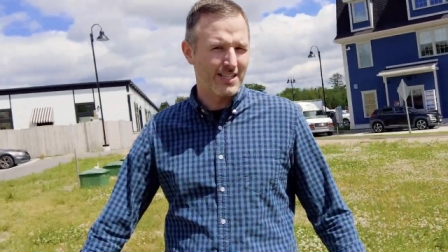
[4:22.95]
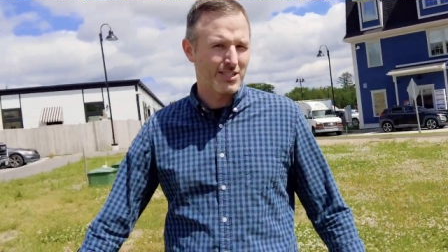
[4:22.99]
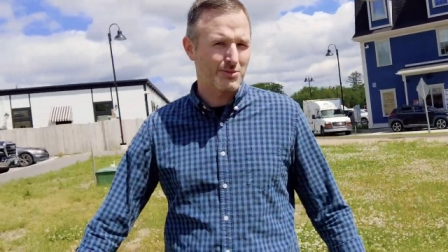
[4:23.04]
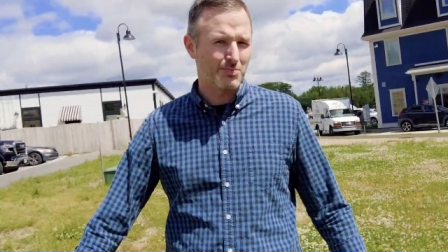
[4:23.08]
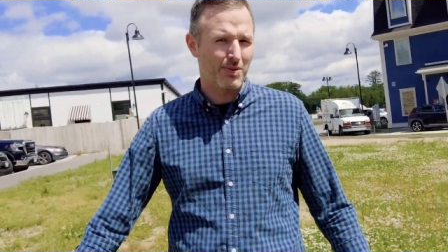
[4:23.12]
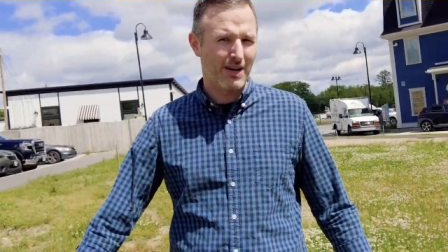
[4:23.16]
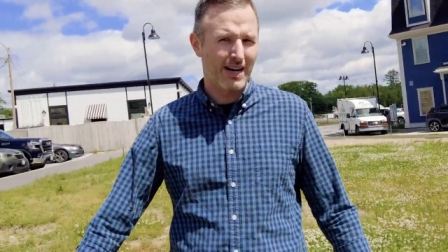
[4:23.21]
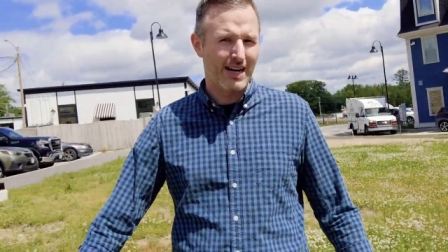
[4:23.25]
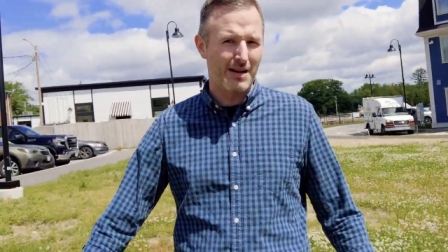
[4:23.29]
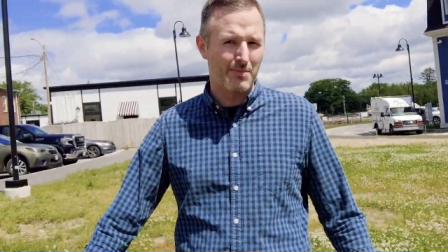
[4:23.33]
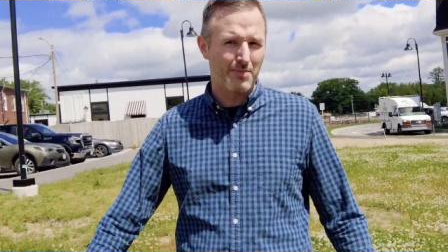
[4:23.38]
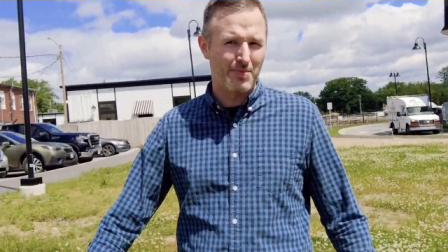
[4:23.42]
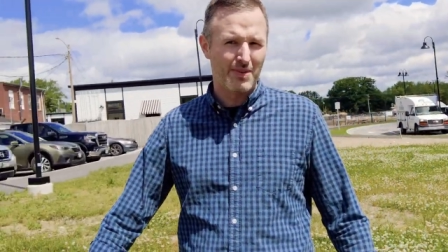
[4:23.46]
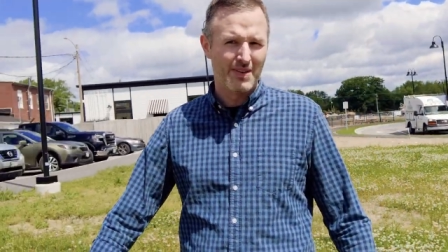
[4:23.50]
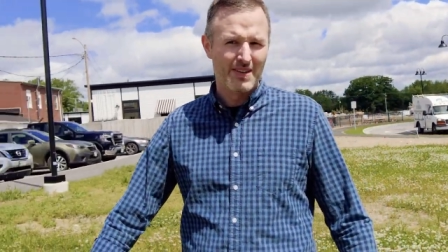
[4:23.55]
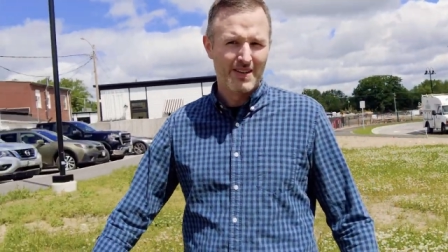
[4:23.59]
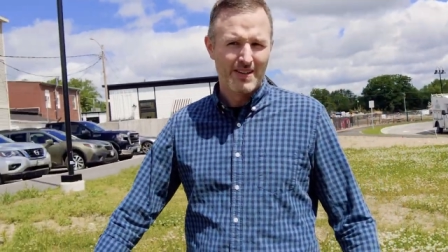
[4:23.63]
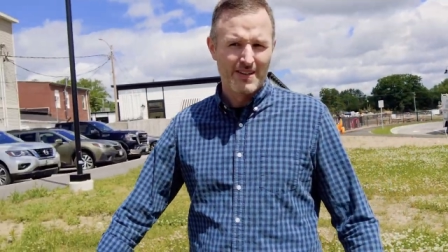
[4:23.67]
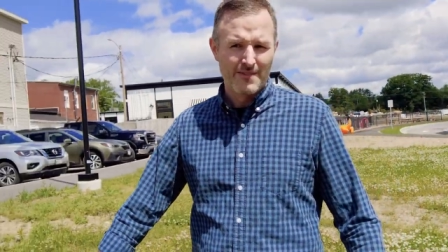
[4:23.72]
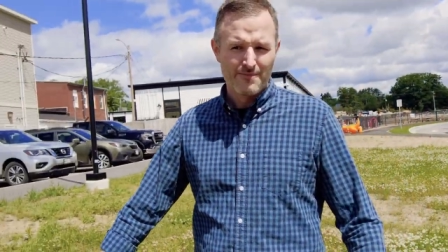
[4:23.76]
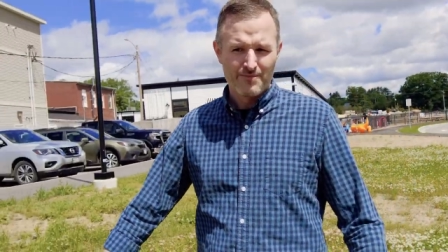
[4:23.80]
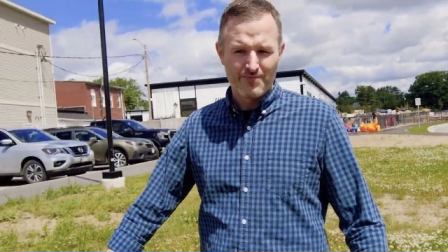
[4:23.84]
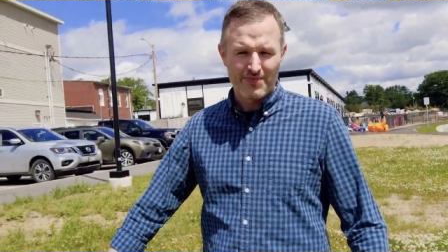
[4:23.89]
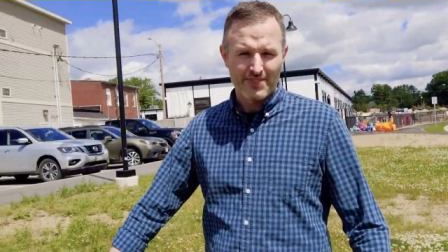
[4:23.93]
inch pipe
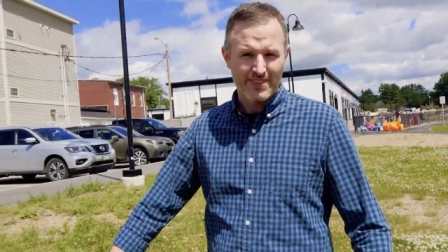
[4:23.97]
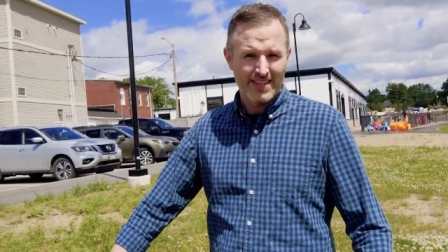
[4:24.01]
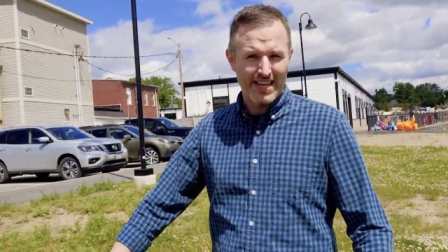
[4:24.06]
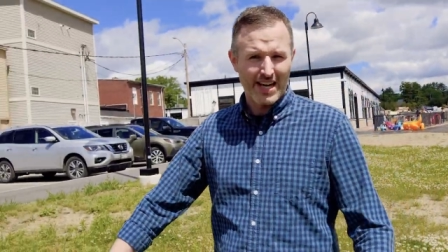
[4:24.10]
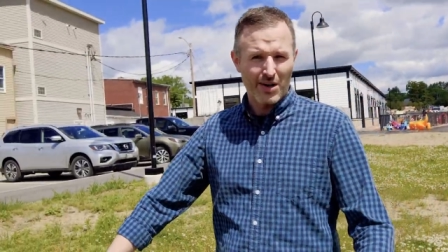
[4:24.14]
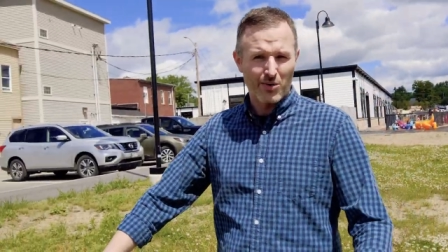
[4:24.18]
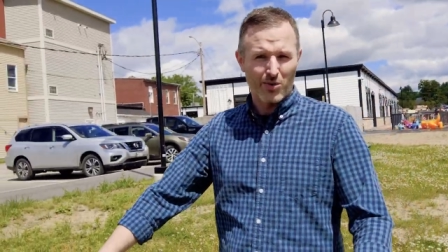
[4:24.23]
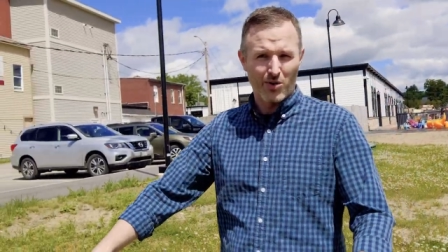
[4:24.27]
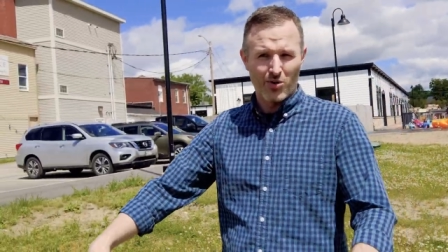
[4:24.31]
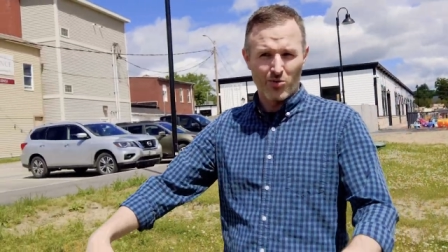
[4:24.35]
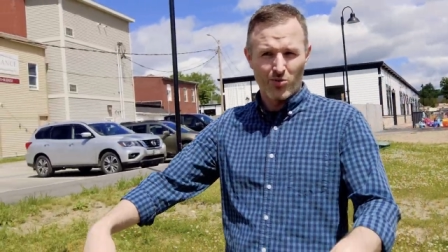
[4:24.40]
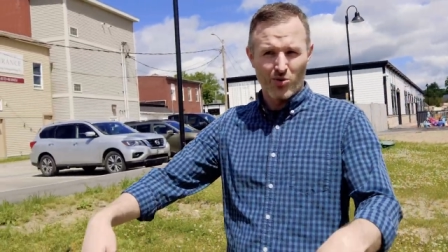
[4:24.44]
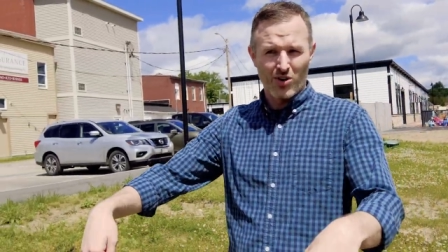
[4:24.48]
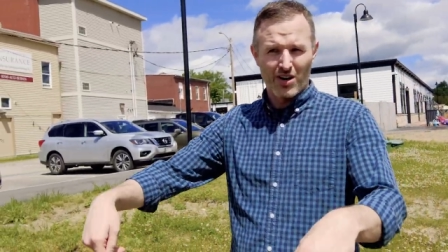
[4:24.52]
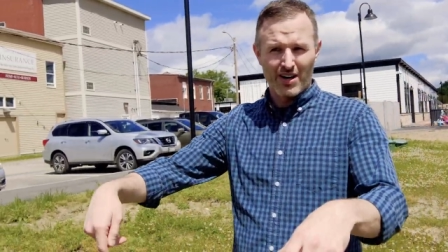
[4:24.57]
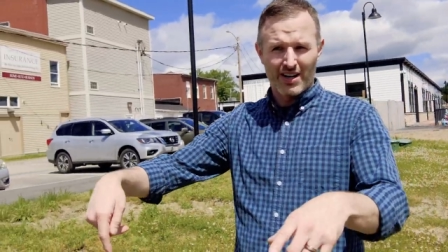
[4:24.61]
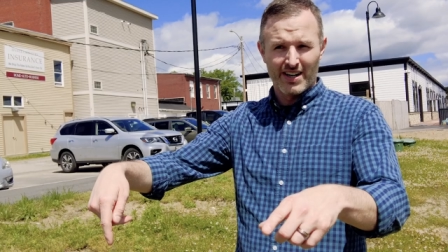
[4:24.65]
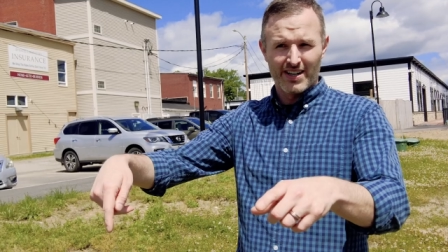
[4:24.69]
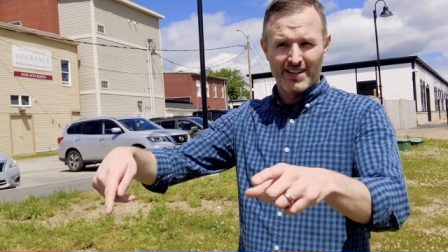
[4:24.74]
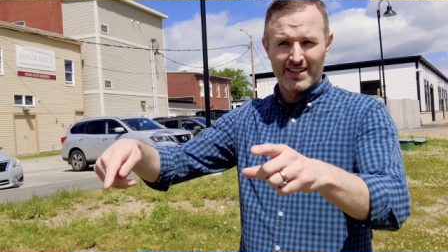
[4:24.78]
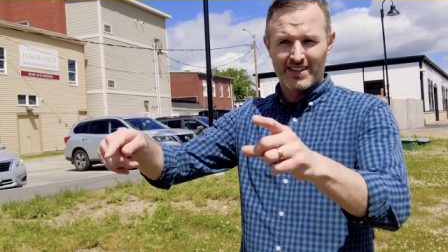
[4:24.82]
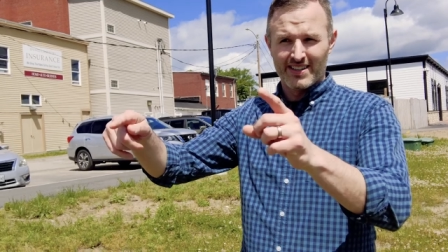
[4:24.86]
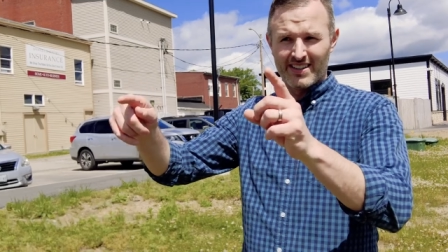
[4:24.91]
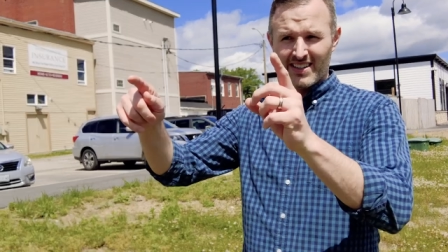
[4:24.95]
that will
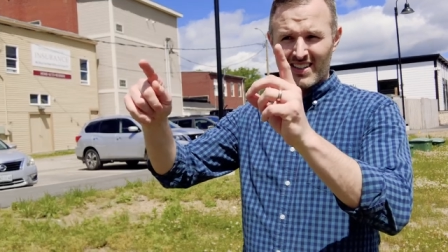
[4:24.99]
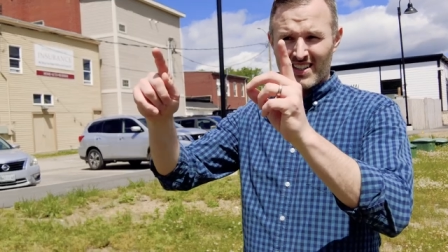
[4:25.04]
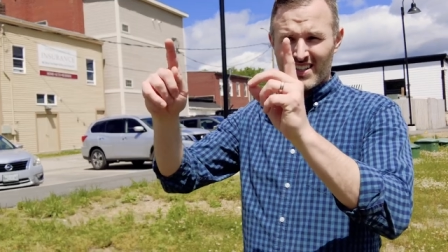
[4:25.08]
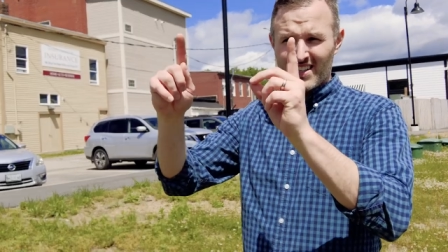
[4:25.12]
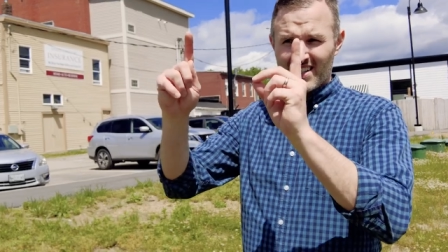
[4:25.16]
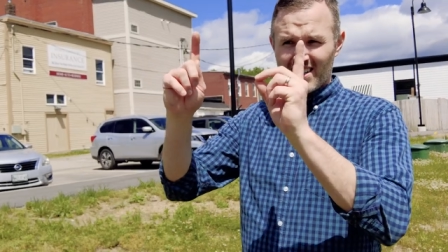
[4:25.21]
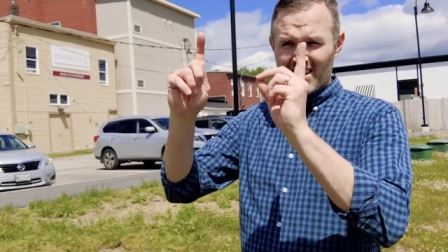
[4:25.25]
run